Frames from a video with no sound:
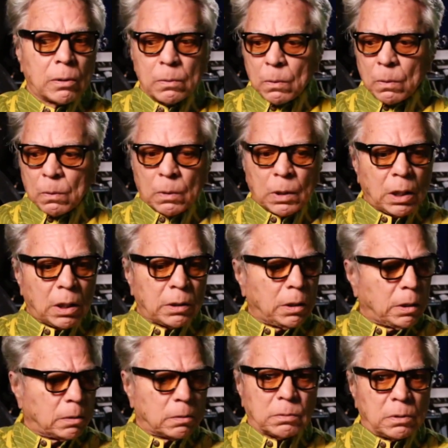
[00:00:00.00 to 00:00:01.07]
Oh, what?
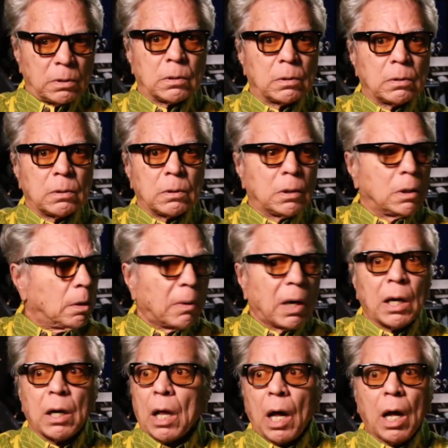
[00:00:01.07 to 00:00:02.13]
Eh, eh, am I
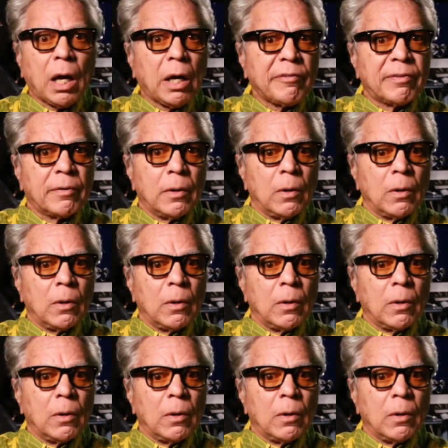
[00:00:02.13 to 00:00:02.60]
live?